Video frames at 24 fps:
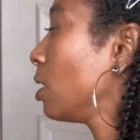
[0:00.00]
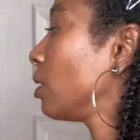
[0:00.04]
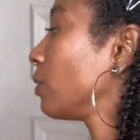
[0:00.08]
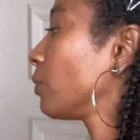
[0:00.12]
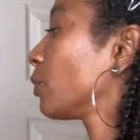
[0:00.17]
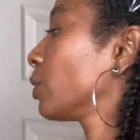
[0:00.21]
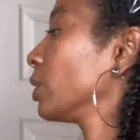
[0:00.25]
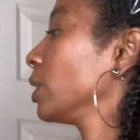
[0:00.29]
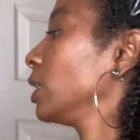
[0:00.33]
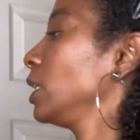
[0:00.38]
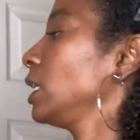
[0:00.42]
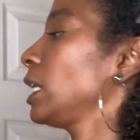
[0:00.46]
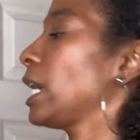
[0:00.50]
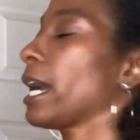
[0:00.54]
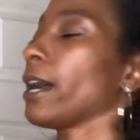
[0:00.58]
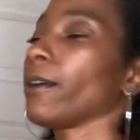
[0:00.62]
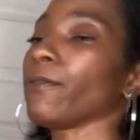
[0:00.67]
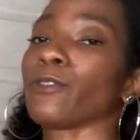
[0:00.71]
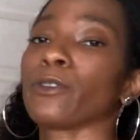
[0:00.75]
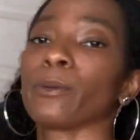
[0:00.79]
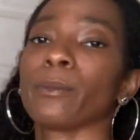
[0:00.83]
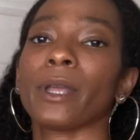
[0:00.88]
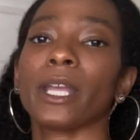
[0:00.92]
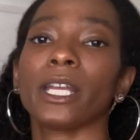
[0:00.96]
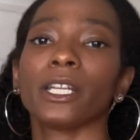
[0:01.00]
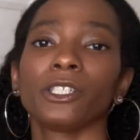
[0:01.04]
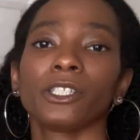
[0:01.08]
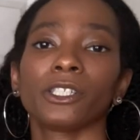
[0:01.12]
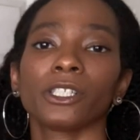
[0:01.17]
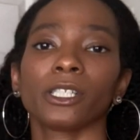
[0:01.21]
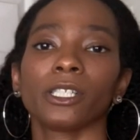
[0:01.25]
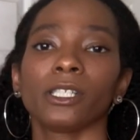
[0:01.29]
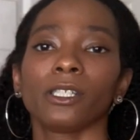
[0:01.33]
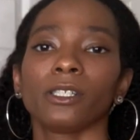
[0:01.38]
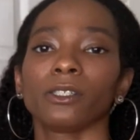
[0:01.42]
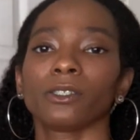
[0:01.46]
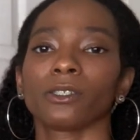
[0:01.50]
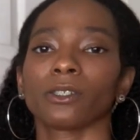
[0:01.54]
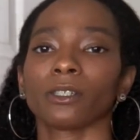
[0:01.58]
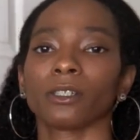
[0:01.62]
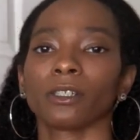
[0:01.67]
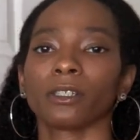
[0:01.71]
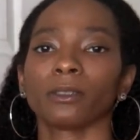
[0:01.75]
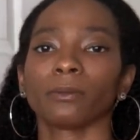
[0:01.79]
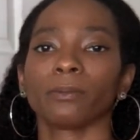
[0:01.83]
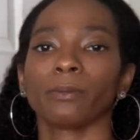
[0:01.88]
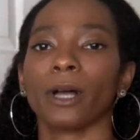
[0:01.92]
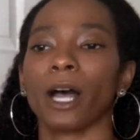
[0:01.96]
for any affirmations
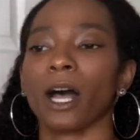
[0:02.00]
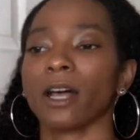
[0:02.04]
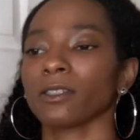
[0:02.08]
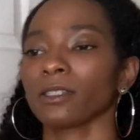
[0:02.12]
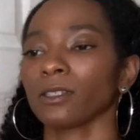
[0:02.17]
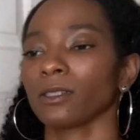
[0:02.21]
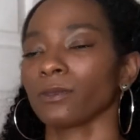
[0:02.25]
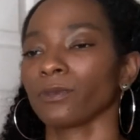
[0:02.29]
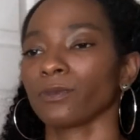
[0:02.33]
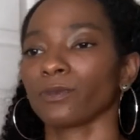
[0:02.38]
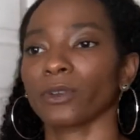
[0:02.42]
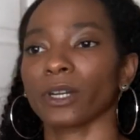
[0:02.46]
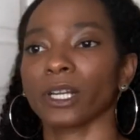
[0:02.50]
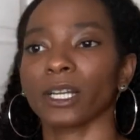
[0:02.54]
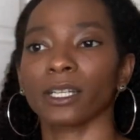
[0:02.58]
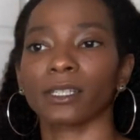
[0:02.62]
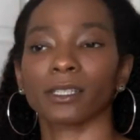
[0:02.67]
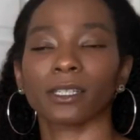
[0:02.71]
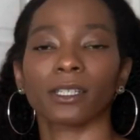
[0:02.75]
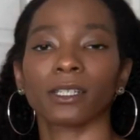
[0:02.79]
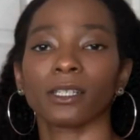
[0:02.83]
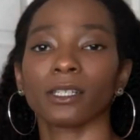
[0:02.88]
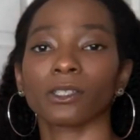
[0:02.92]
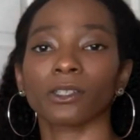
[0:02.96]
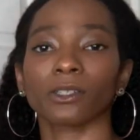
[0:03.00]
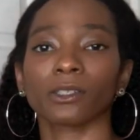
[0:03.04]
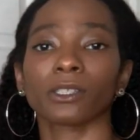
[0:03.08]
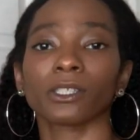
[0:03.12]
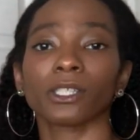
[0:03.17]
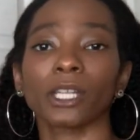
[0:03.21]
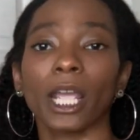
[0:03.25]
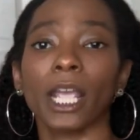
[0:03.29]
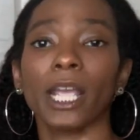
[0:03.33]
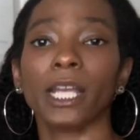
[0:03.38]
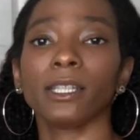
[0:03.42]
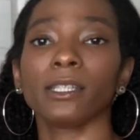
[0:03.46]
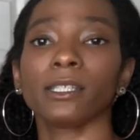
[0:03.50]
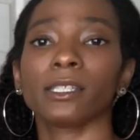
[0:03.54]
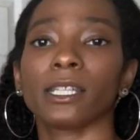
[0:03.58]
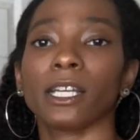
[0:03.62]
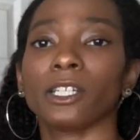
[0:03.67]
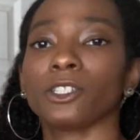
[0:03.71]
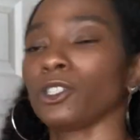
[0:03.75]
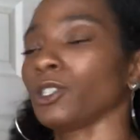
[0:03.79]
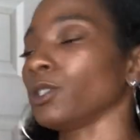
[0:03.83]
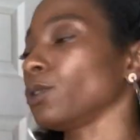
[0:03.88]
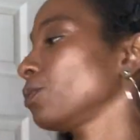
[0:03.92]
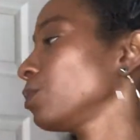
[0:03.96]
or positive phrases or sayings
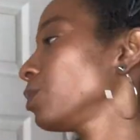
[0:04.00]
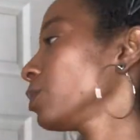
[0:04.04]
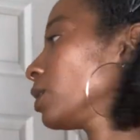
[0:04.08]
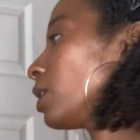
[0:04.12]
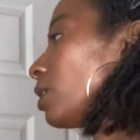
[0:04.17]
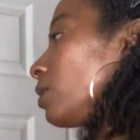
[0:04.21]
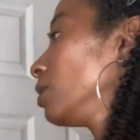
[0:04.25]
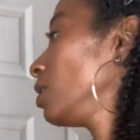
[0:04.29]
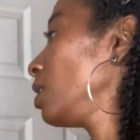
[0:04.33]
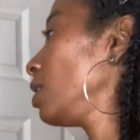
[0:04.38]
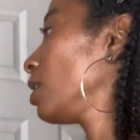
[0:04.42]
that you would